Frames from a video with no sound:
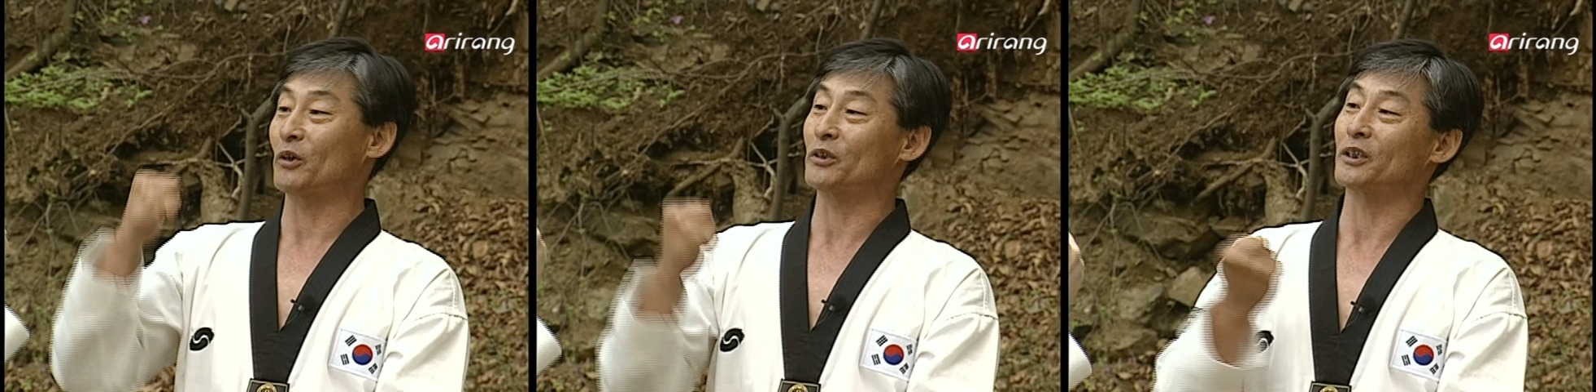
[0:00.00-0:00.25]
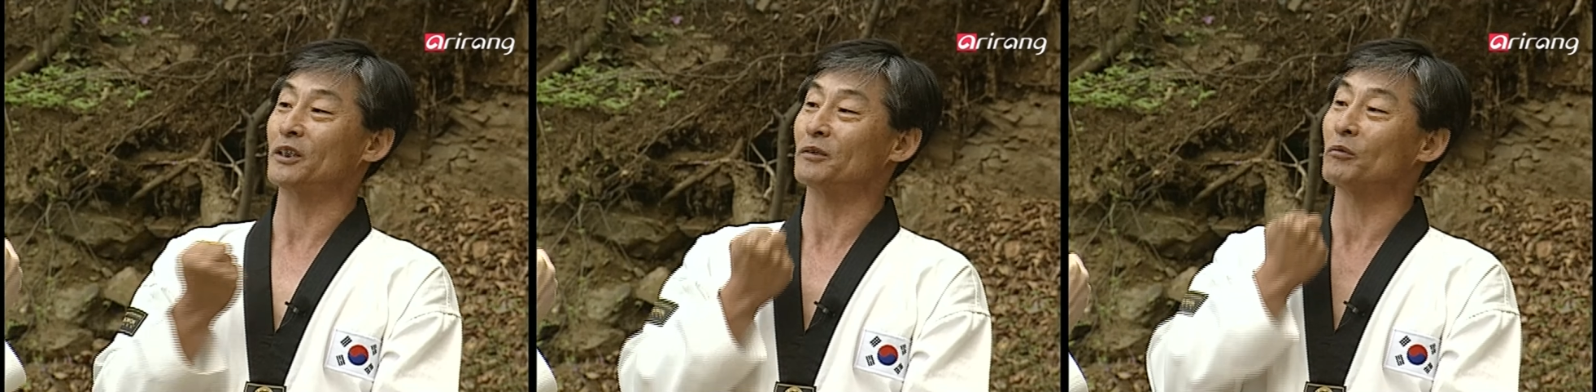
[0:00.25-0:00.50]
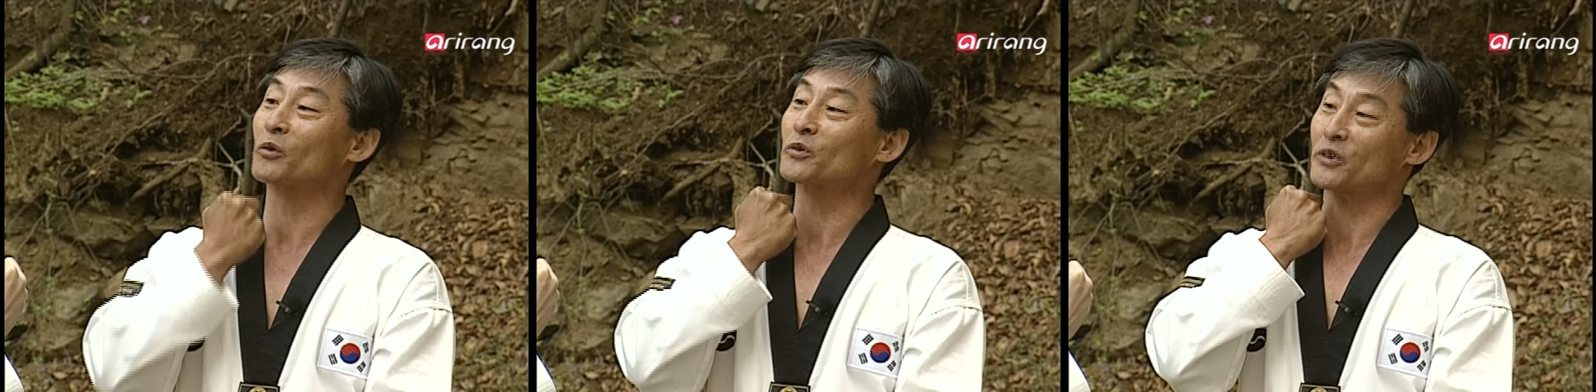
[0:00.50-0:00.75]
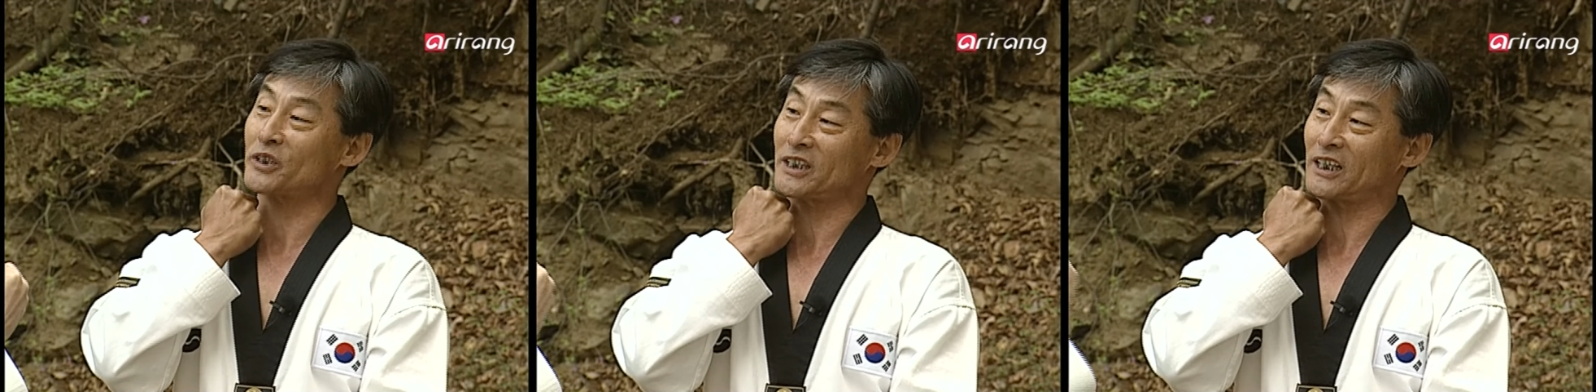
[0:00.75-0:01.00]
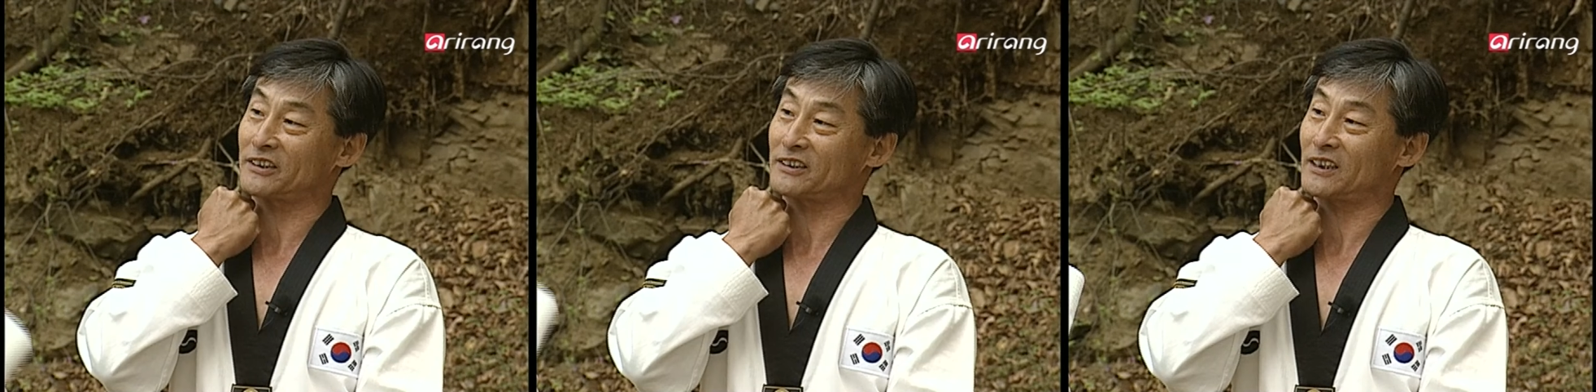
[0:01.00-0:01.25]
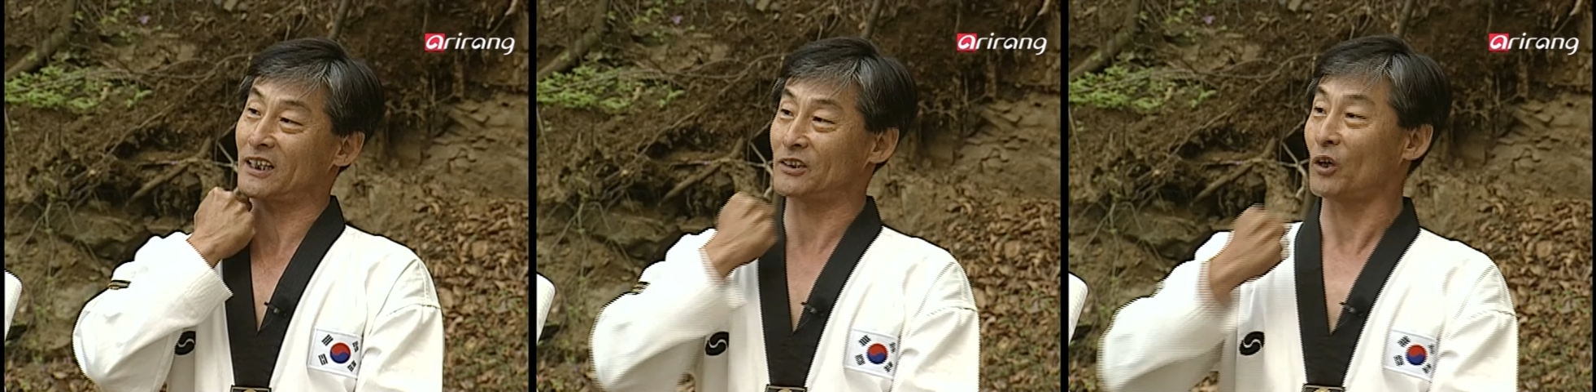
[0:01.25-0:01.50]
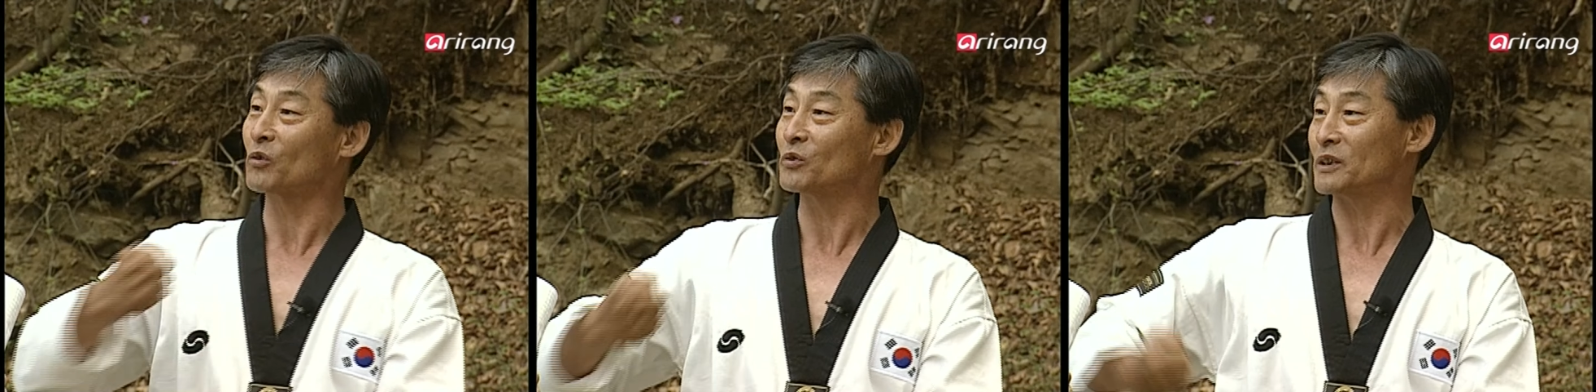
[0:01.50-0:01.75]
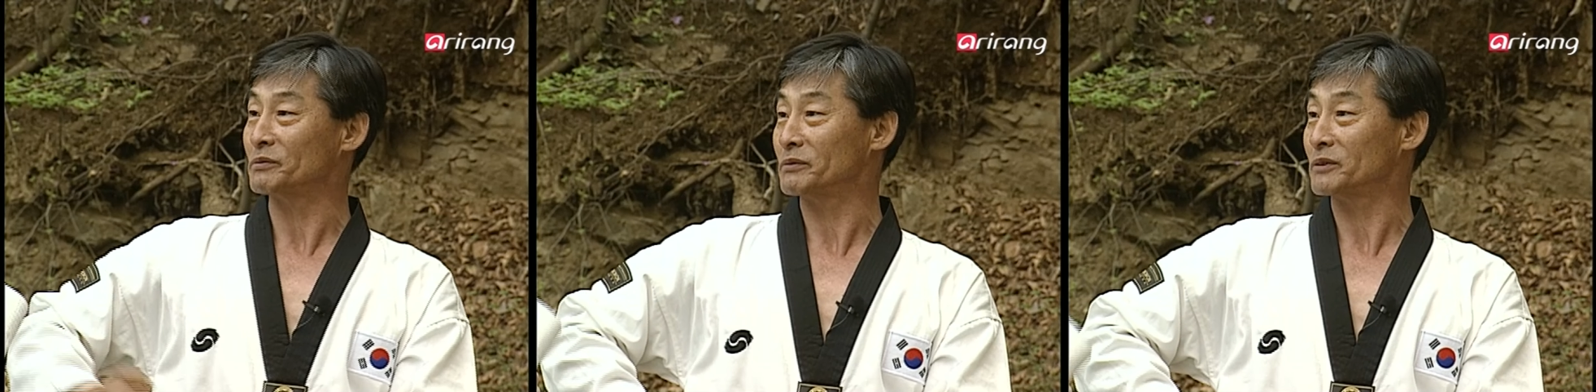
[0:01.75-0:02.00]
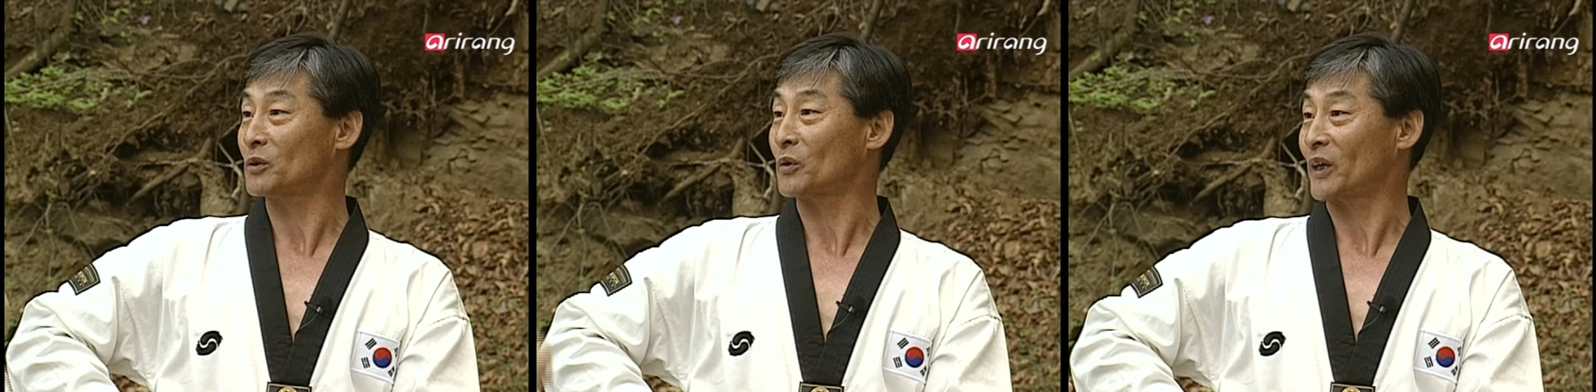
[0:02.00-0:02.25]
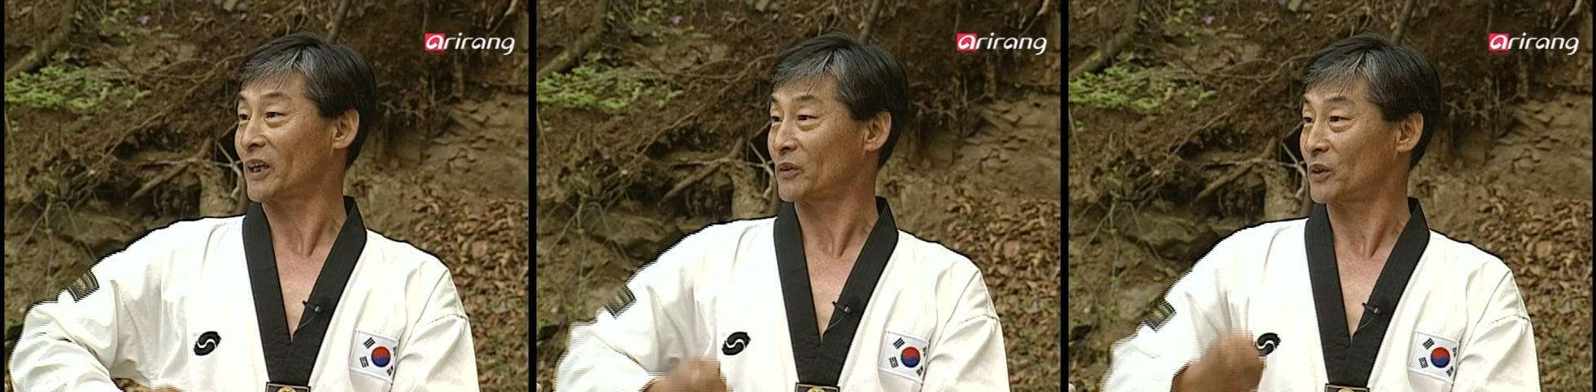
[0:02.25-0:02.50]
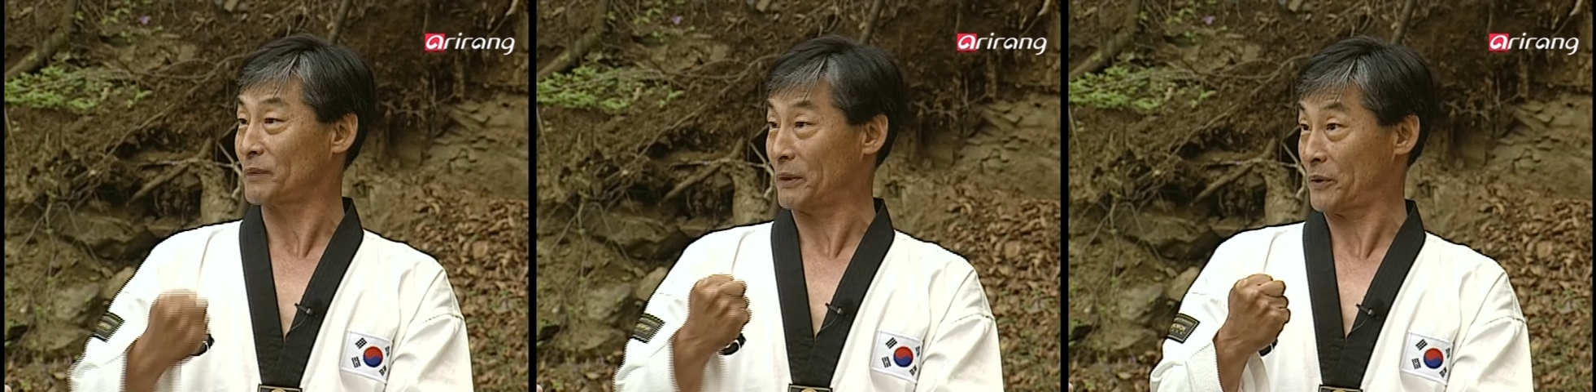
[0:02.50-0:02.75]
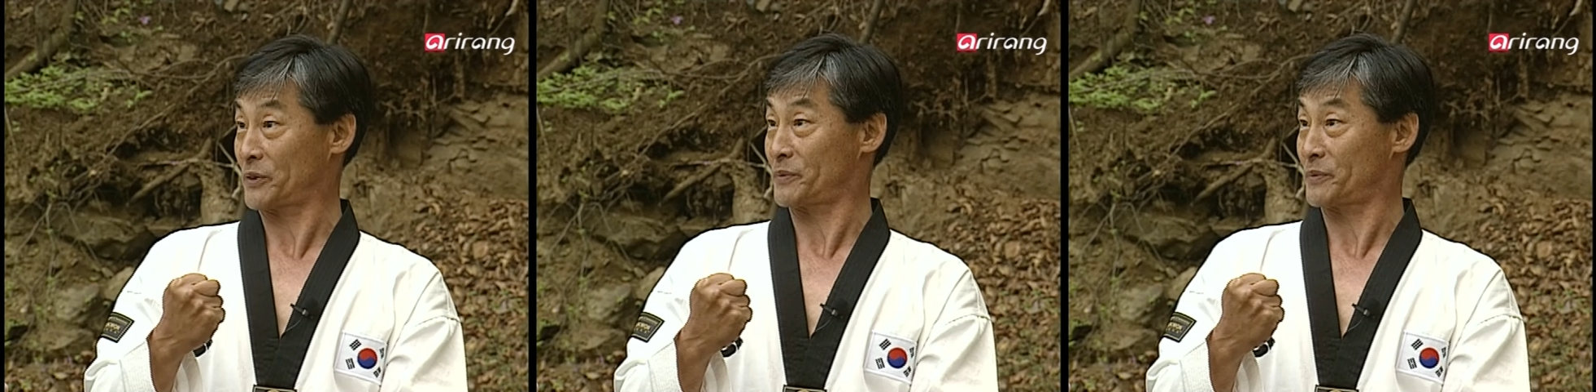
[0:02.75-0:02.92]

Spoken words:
like the temple, throat, and side.